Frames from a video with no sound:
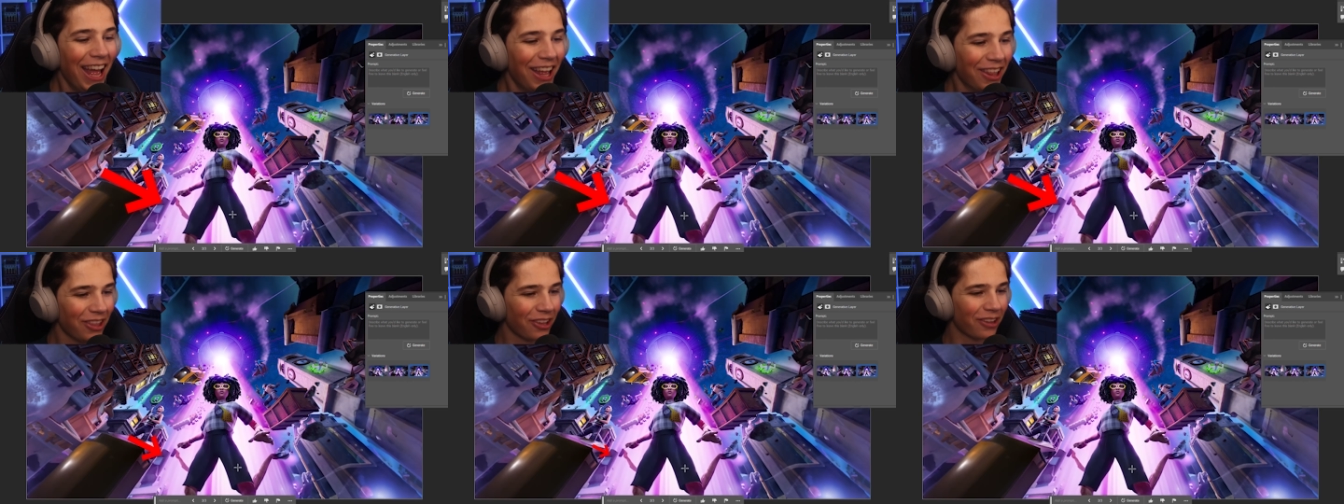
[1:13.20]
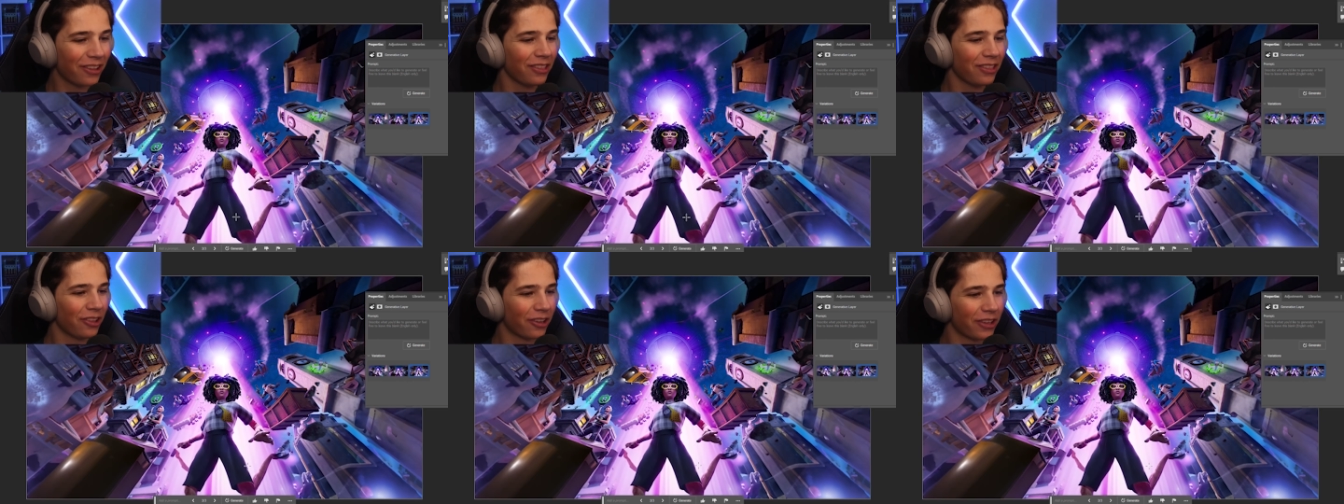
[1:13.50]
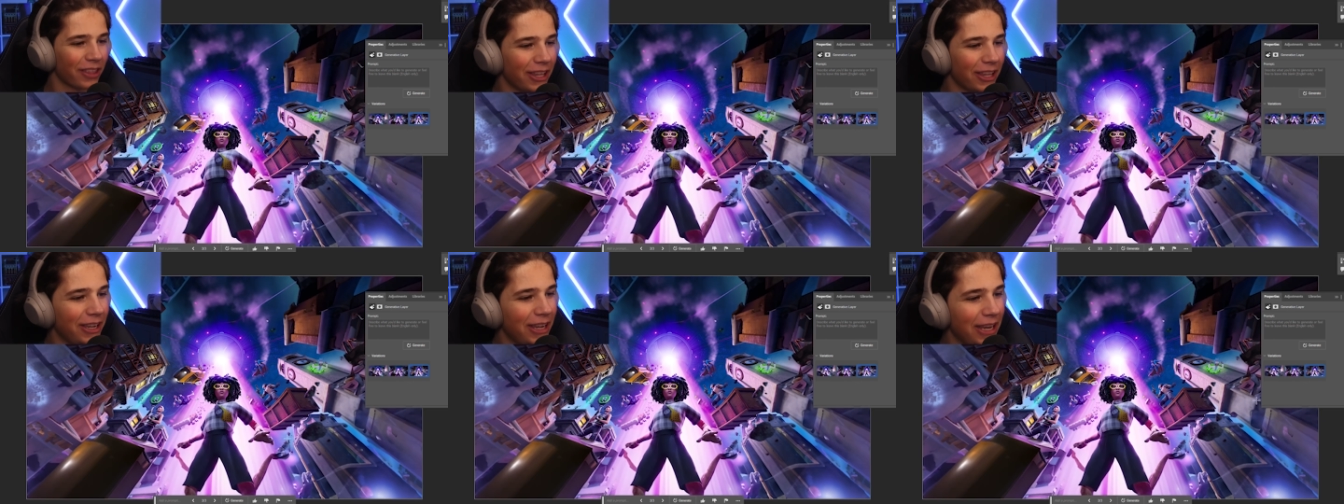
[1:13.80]
look,
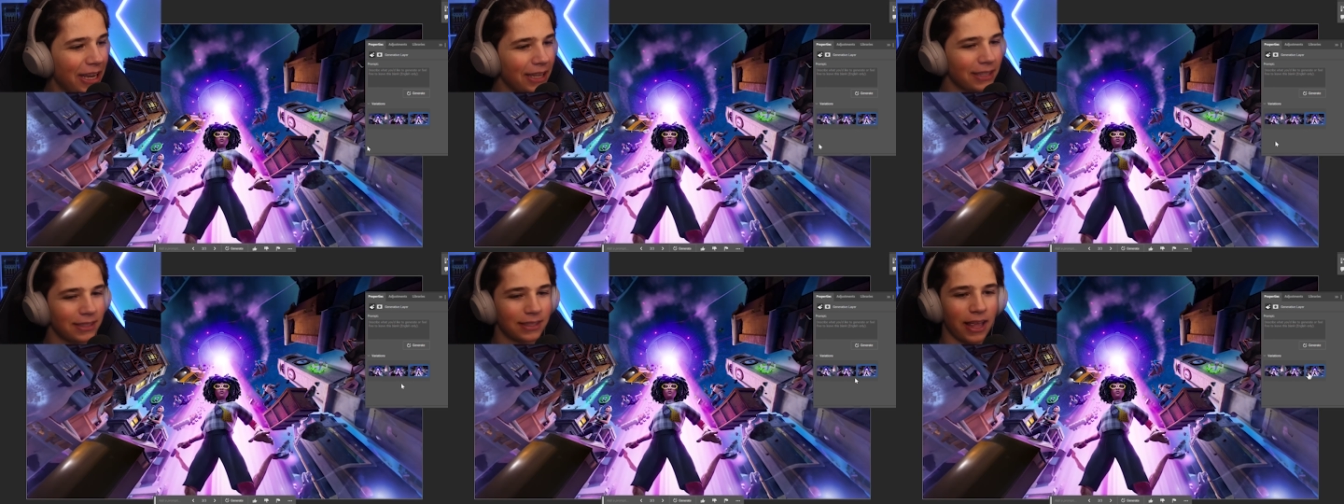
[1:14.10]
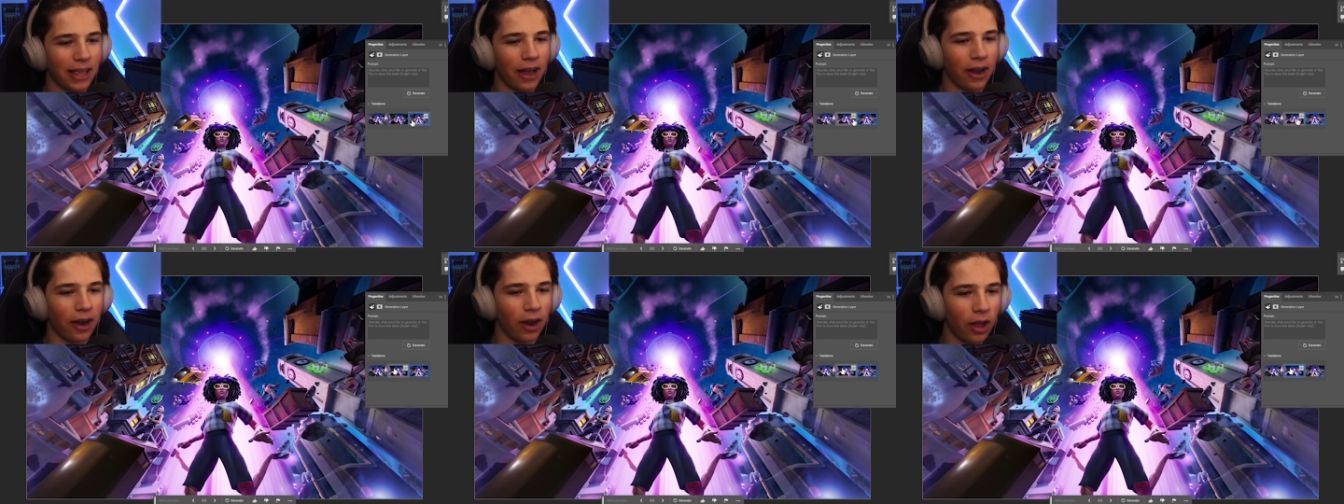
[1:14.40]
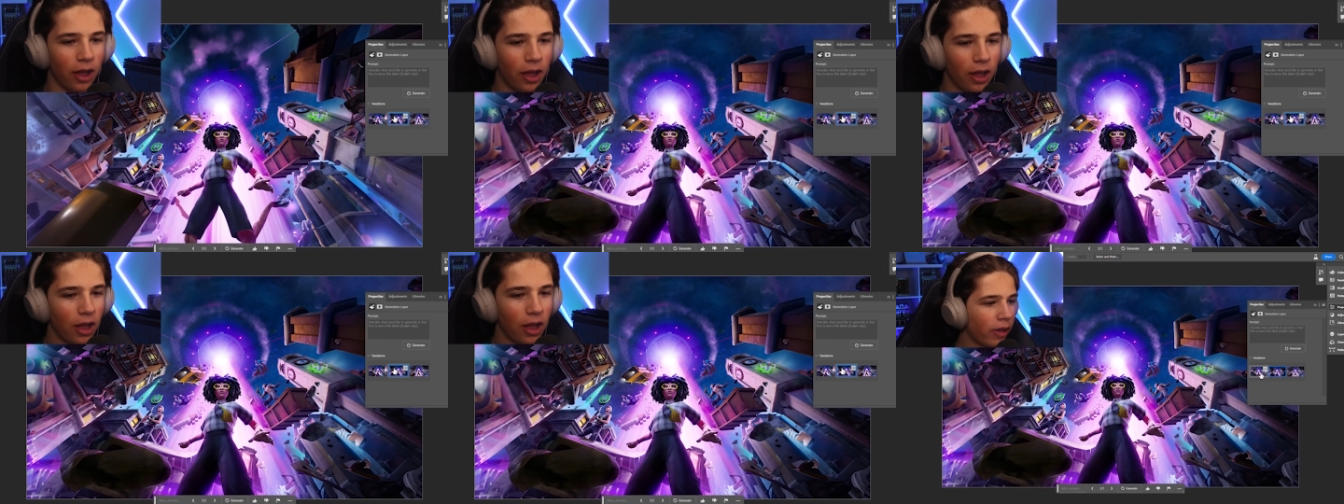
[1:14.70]
look at the knees there.
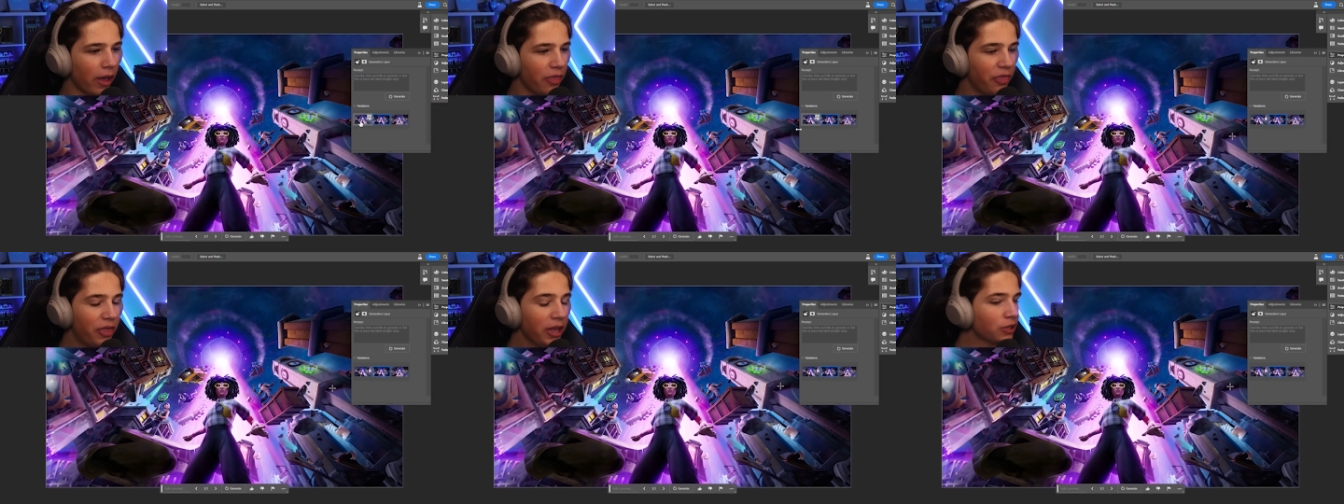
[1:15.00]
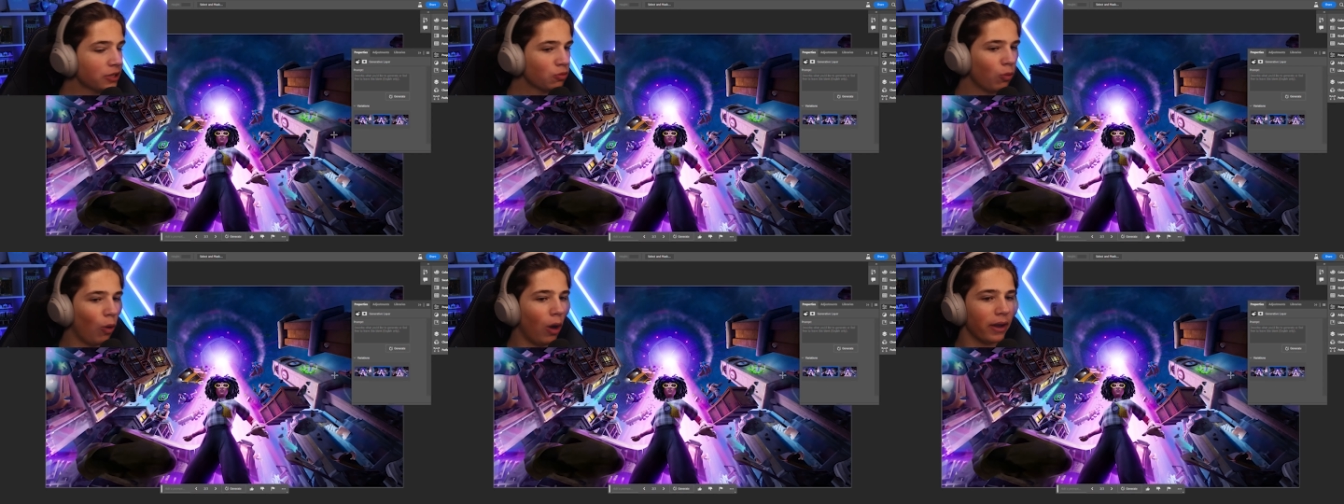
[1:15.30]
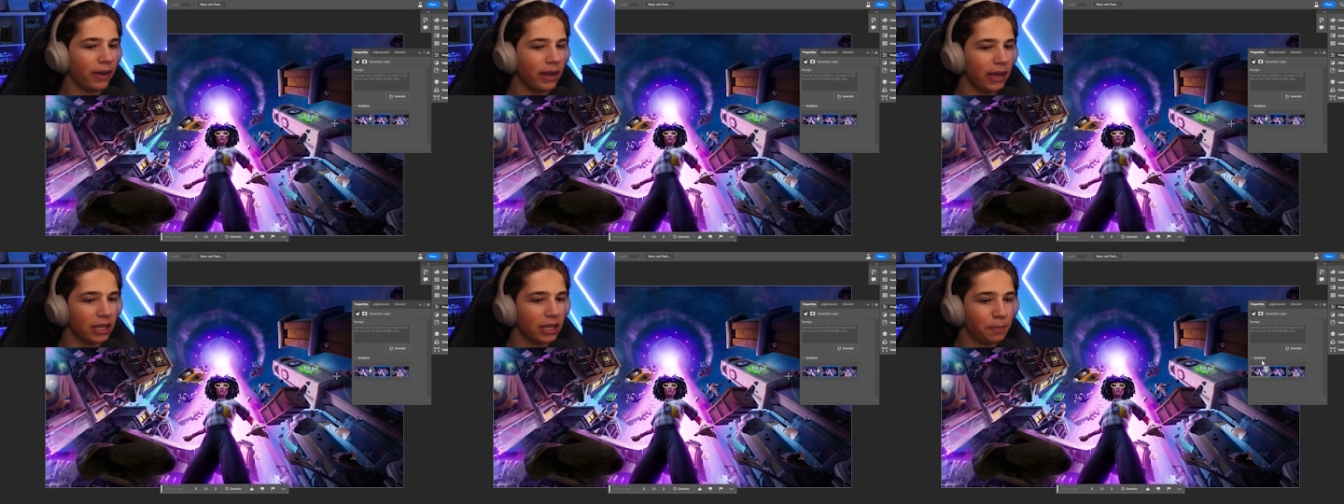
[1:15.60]
Okay, this
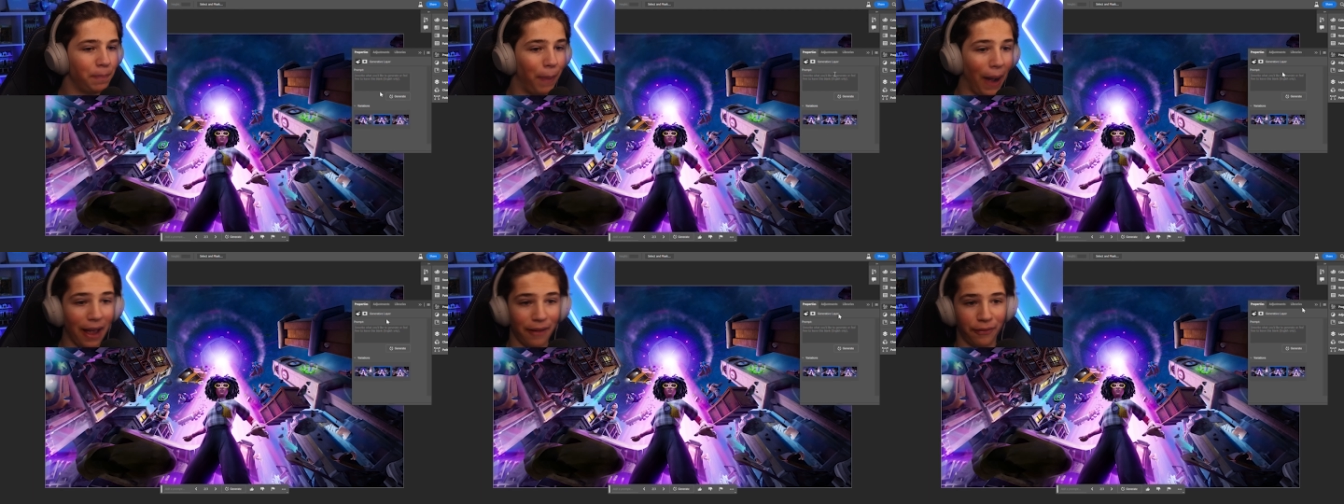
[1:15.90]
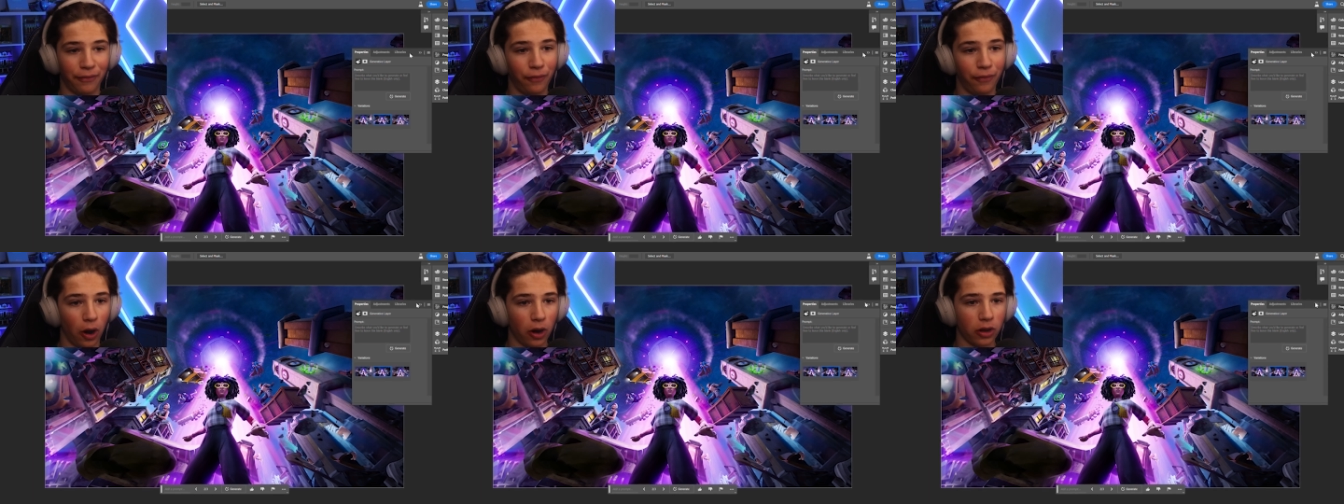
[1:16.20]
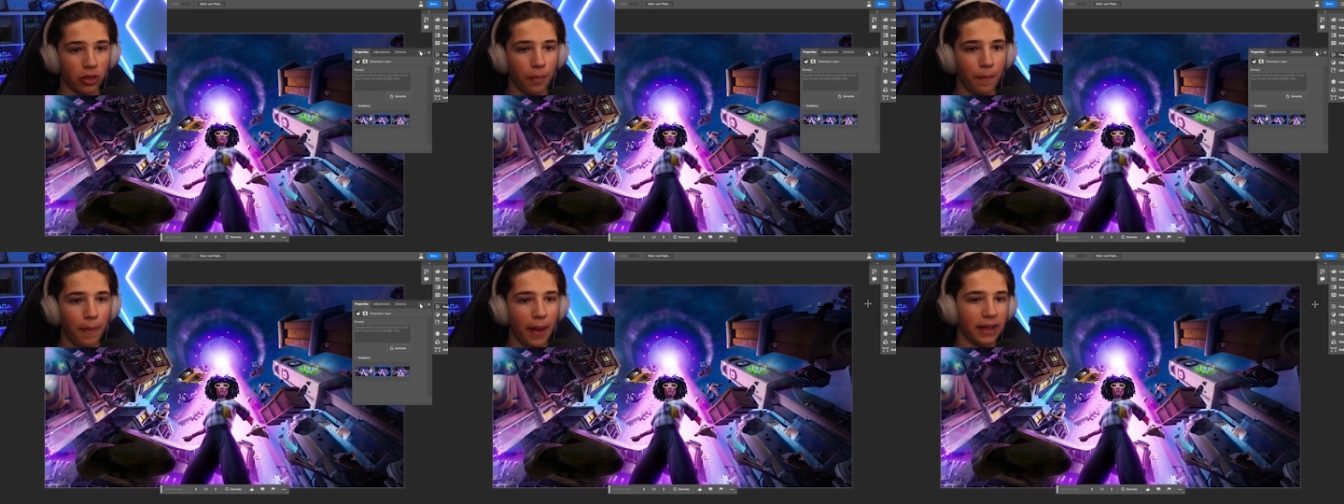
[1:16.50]
one is by
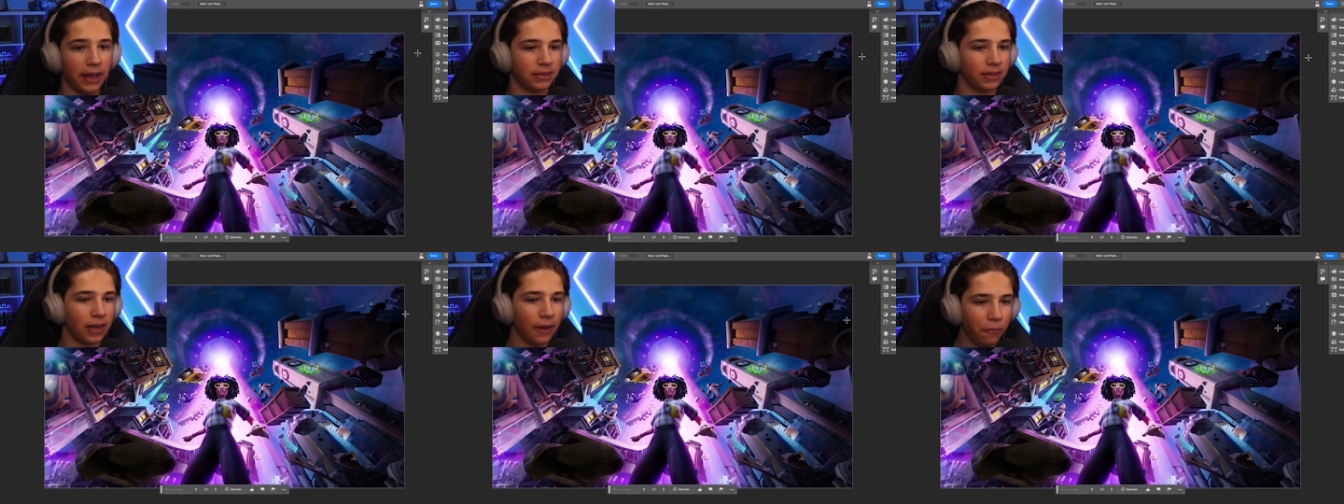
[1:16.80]
far the best.